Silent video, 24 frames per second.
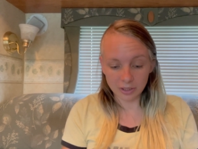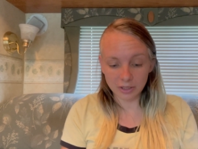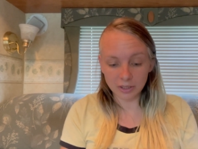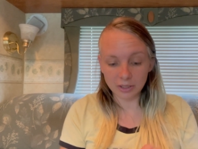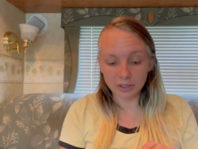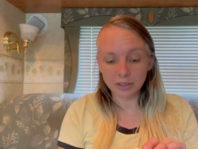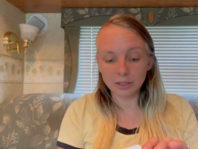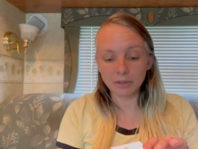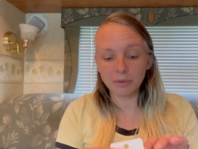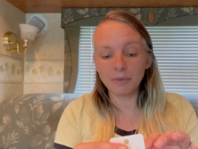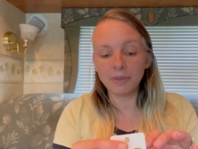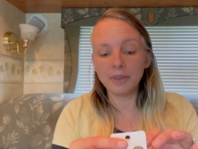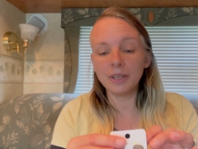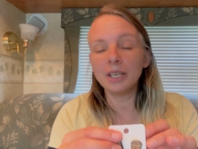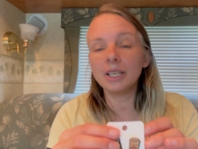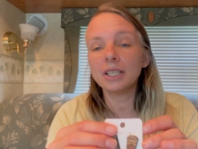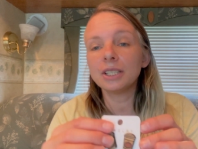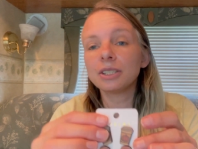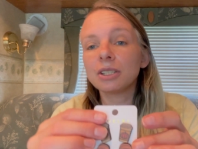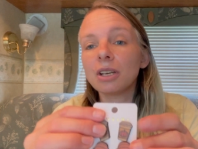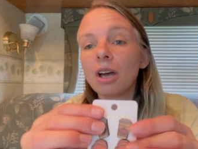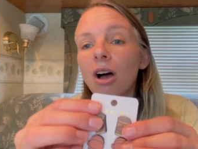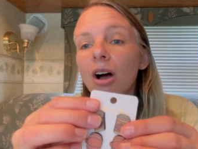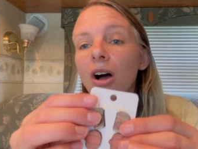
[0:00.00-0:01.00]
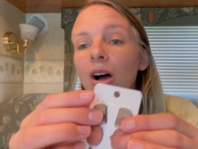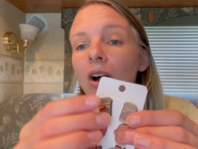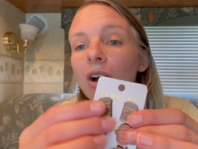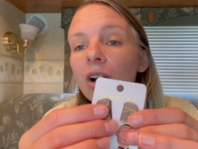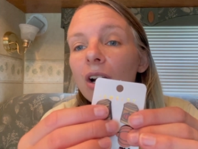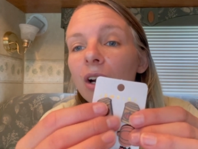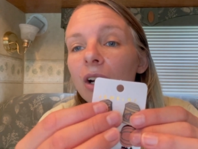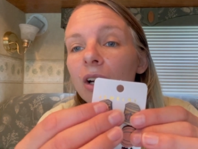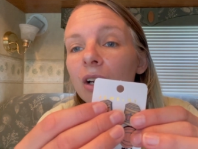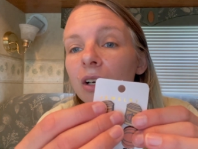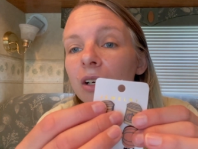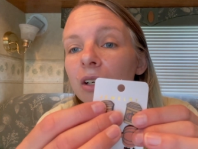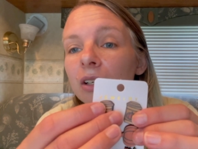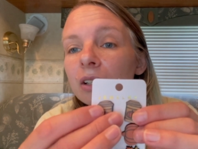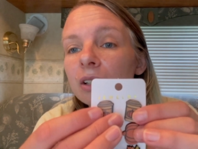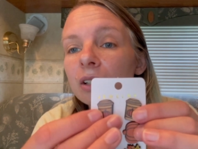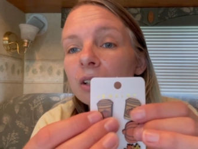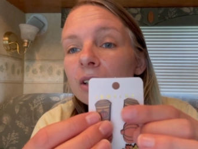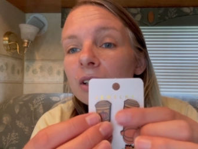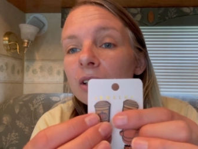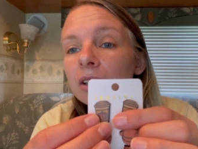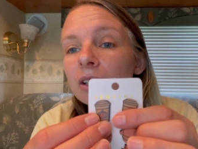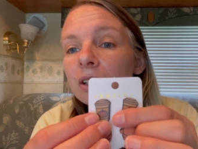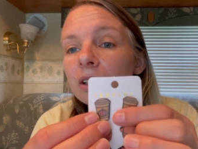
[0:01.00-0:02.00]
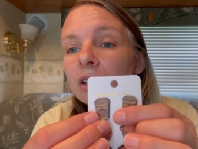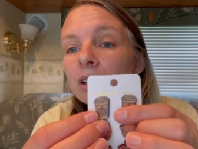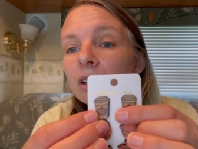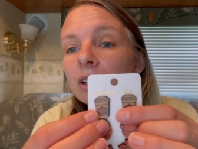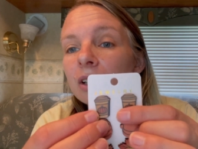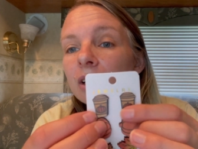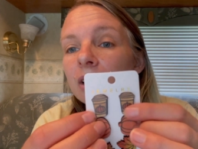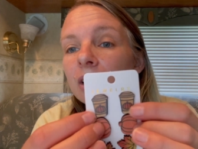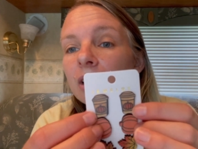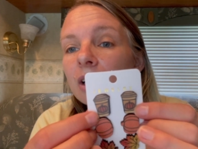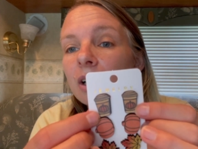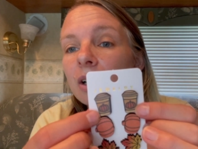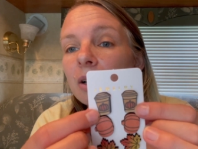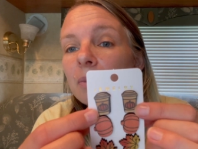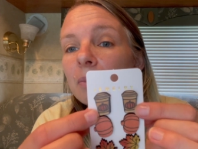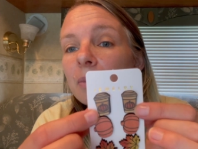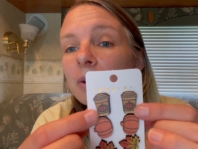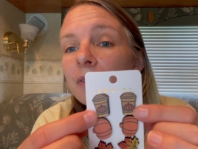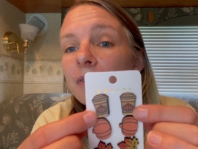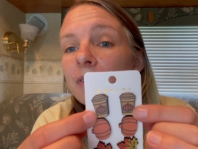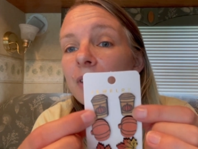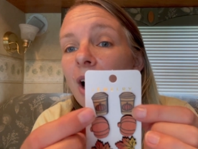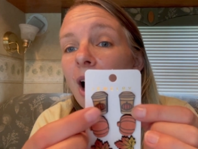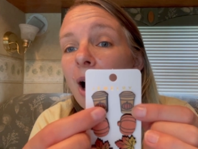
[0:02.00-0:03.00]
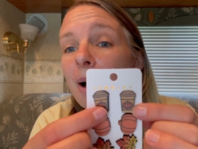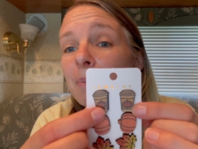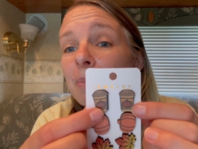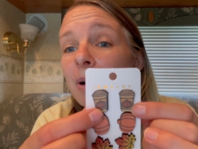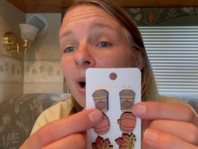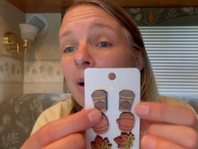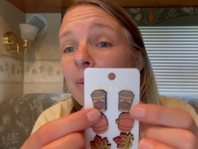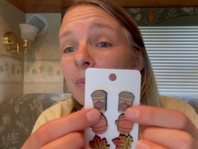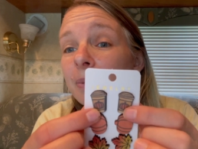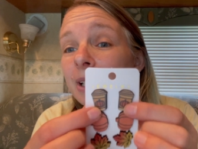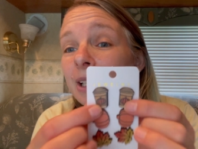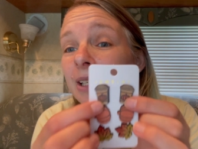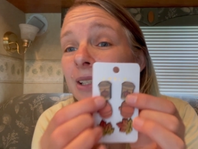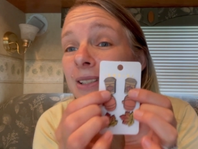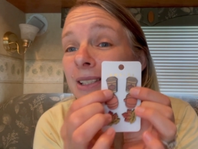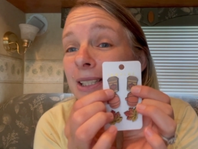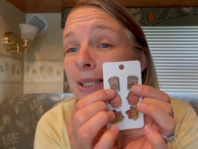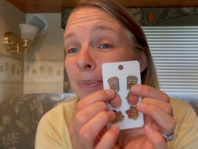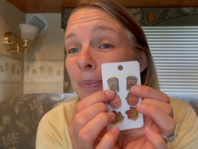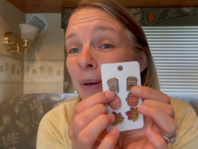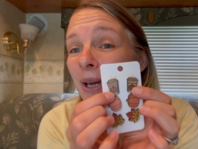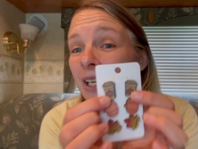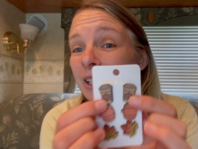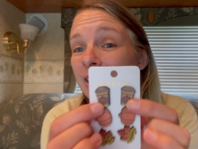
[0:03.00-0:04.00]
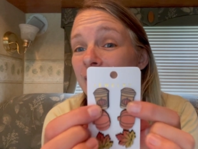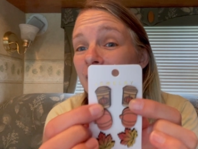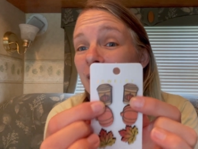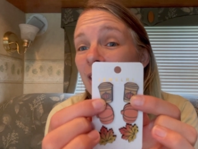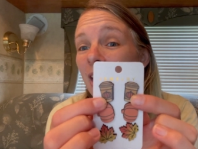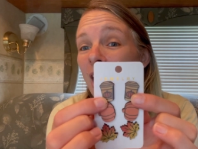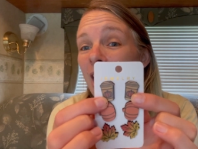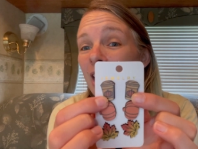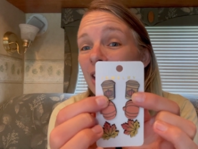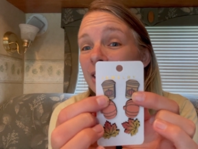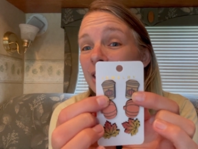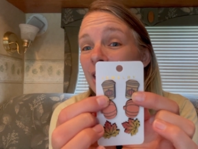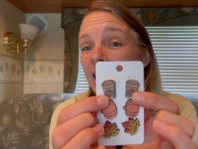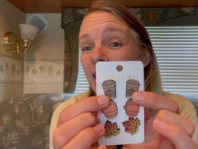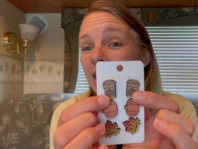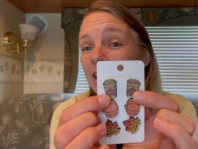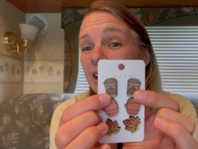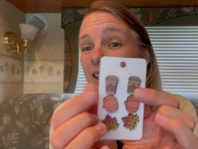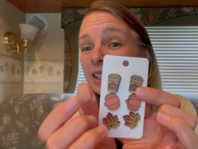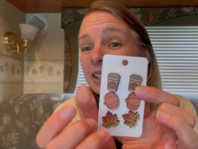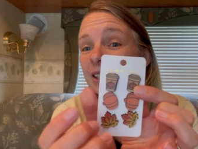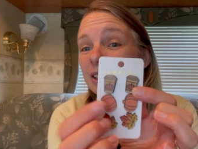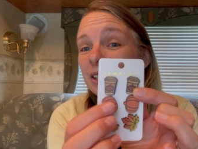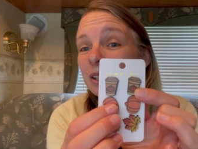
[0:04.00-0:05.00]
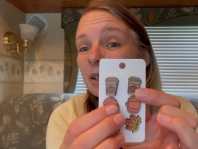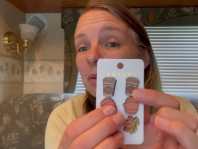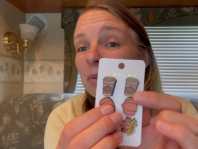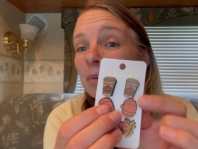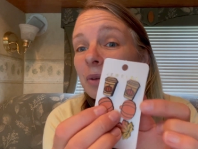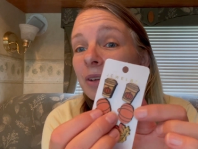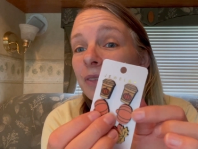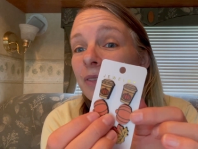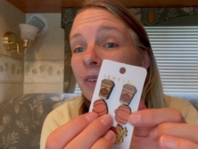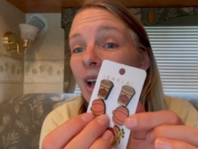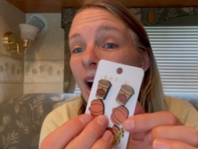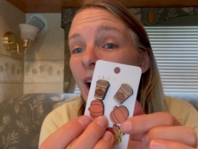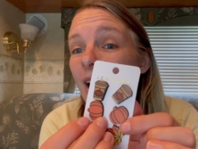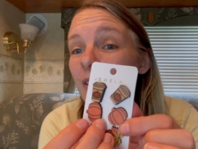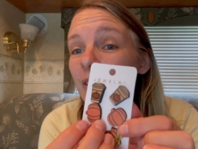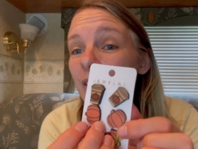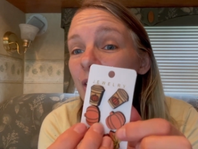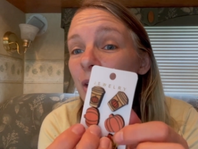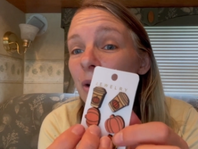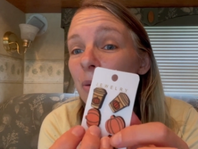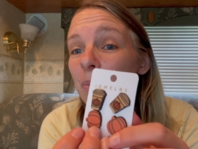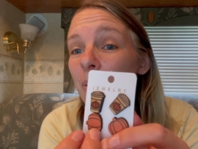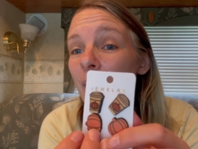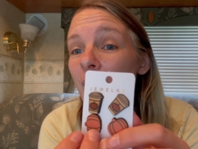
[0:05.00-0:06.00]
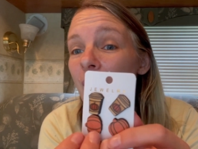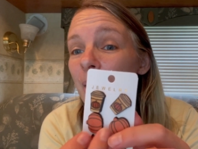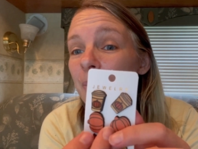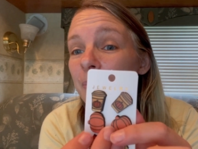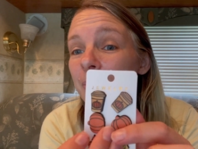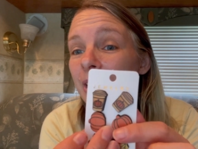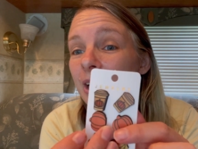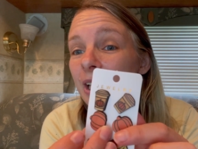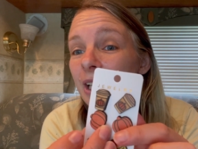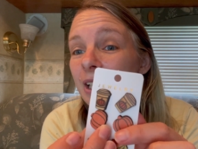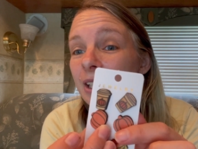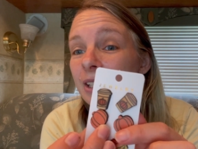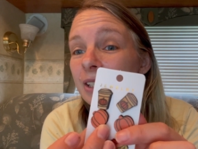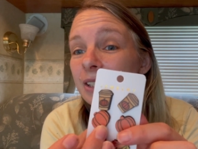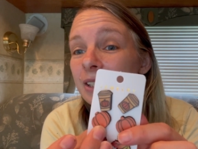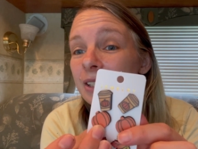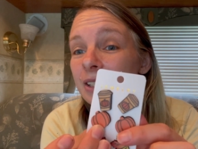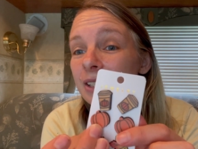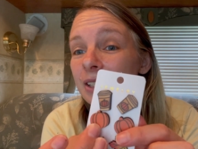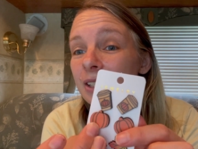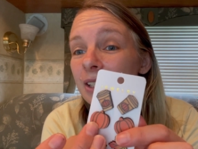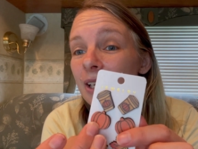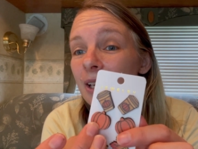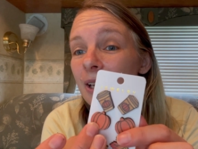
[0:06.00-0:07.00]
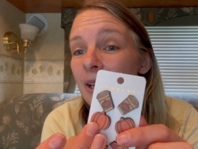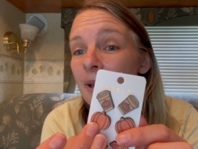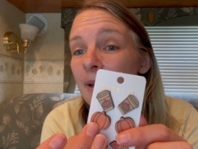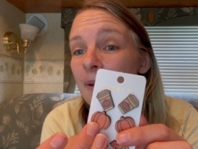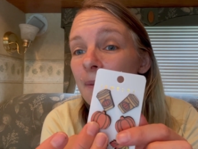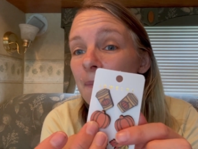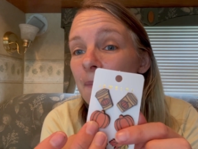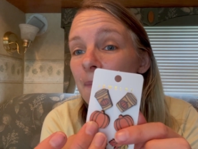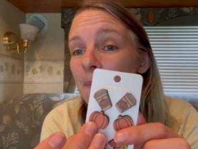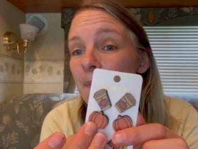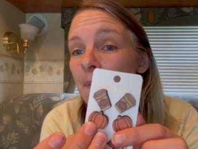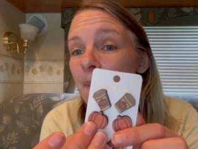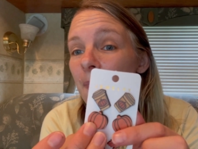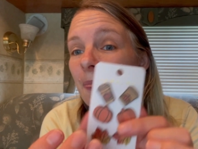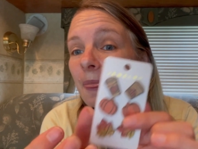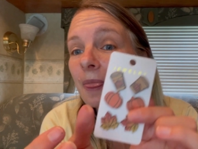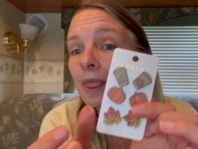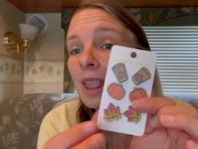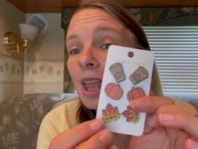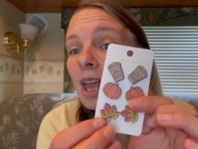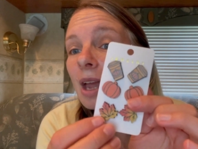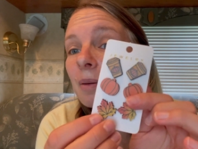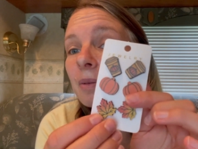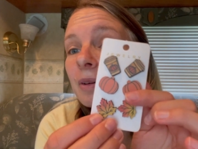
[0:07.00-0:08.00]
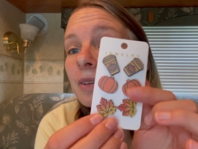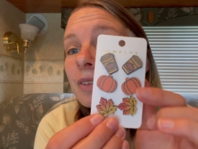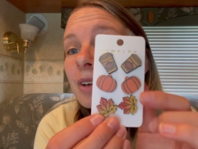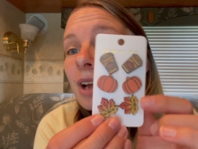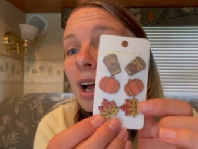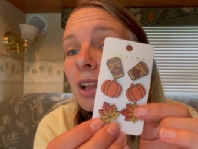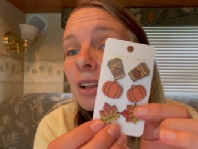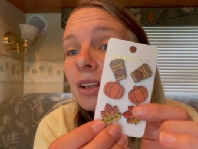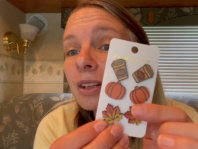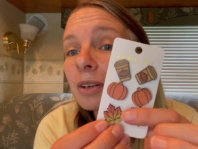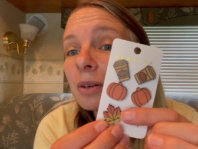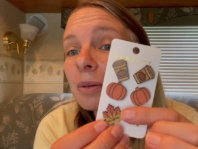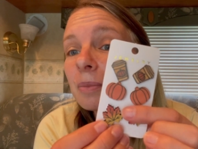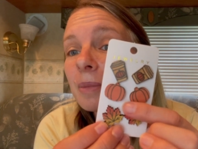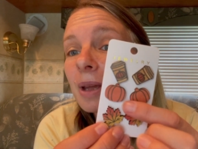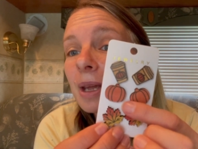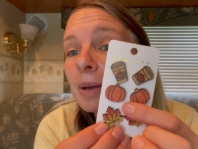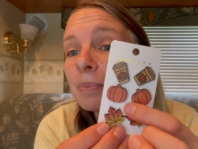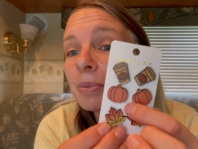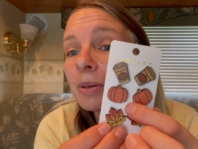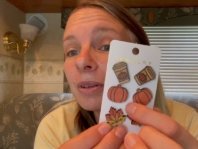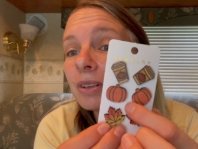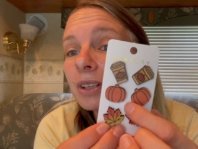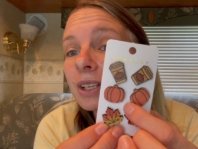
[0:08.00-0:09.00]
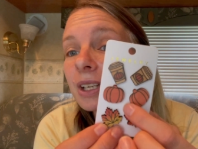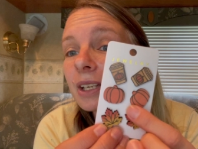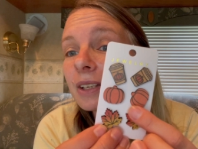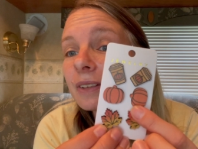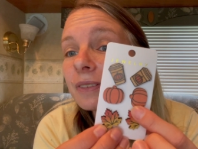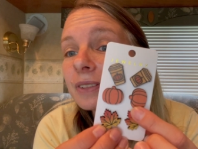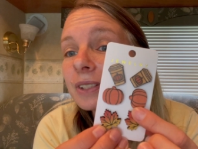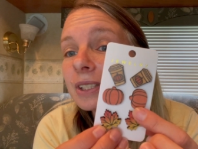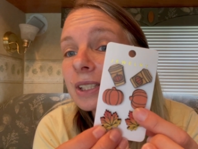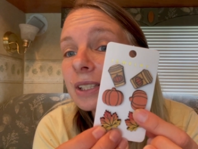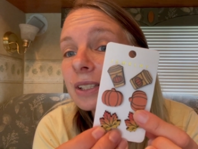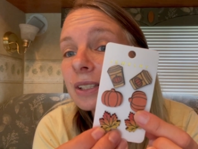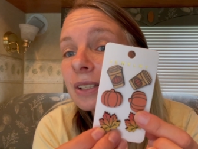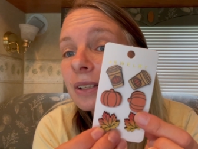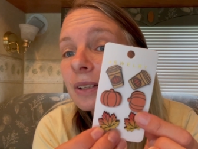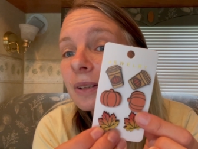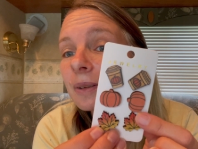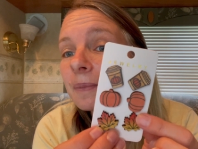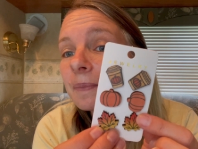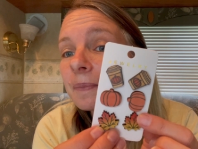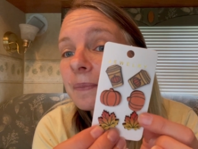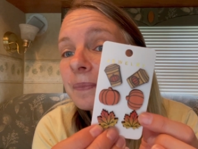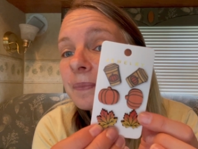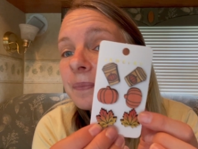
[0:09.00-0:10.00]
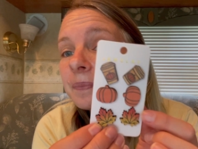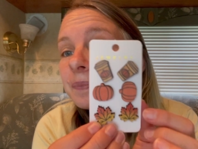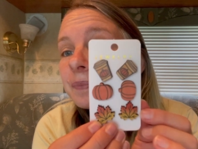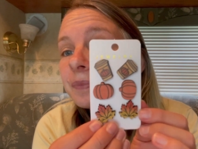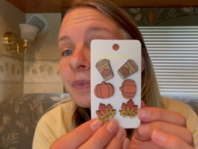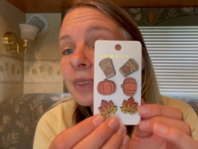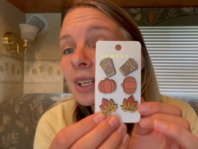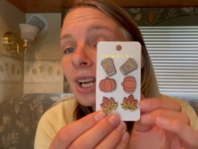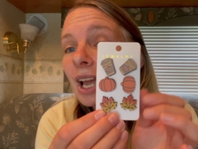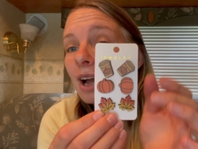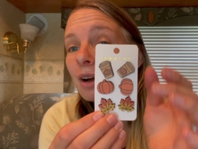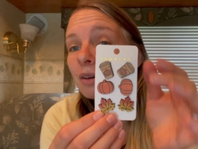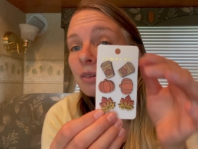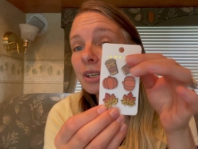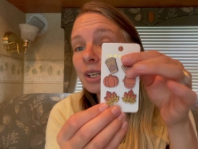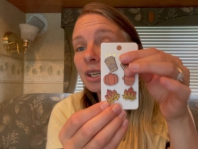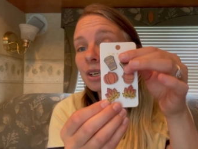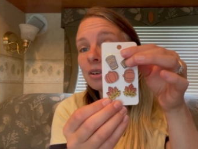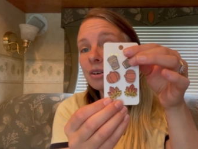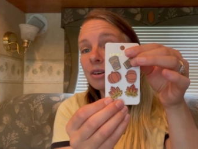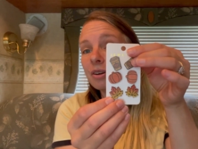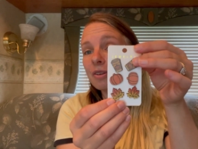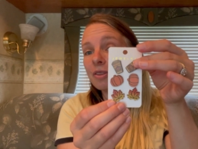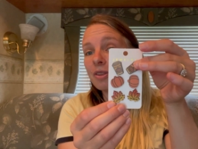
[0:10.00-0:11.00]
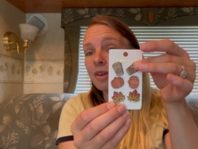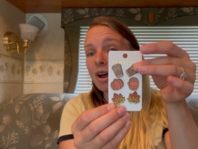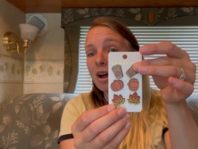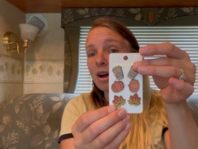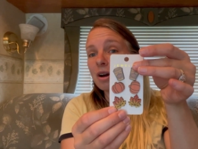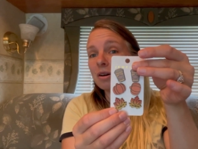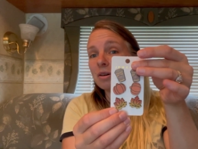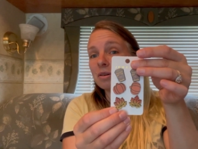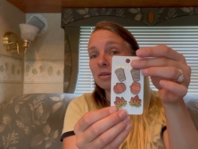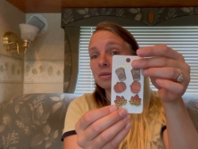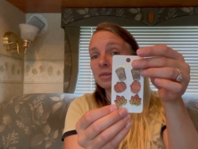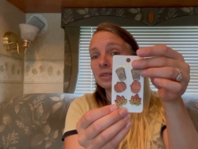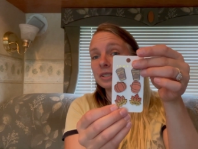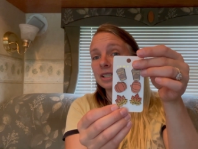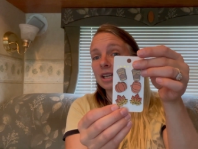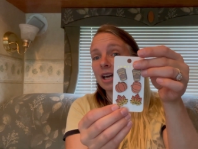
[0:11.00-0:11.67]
So these are... We've got pumpkin spice lattes. We've got little pumpkins. And we've got little maple leaves. How cute are those?